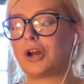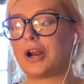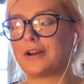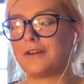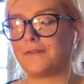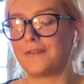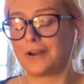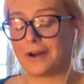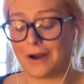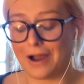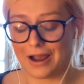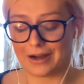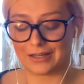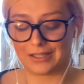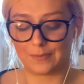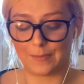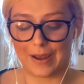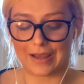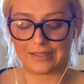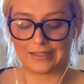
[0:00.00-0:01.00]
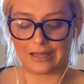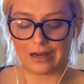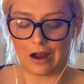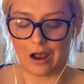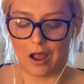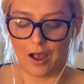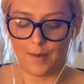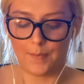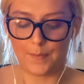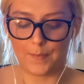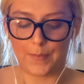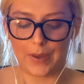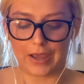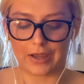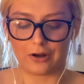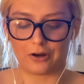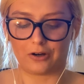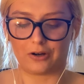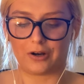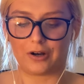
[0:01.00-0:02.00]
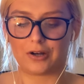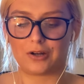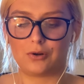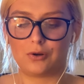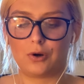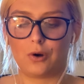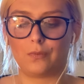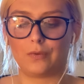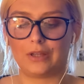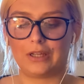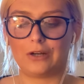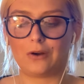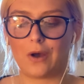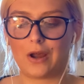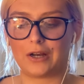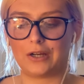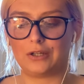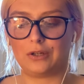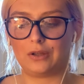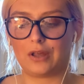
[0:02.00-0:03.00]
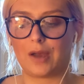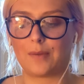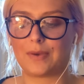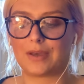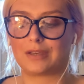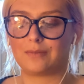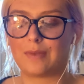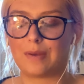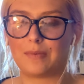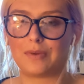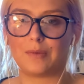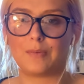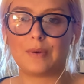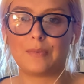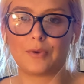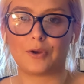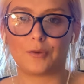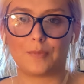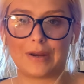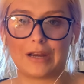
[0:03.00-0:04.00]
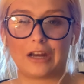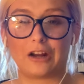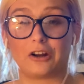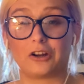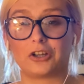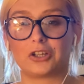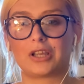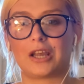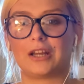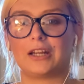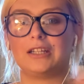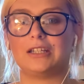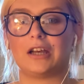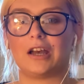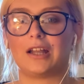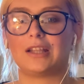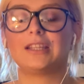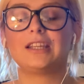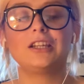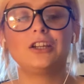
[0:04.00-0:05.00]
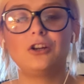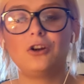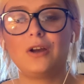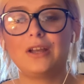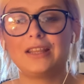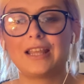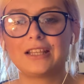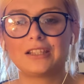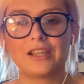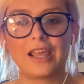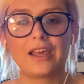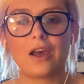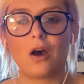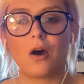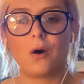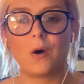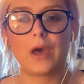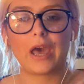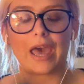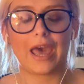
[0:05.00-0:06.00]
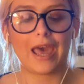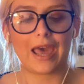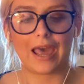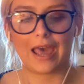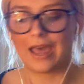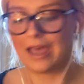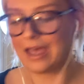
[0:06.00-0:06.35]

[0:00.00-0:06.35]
to figure out how to spice it up, but you don't really know how to do that because maybe the people you're meeting are just kind of duds. And you know what? That's like okay.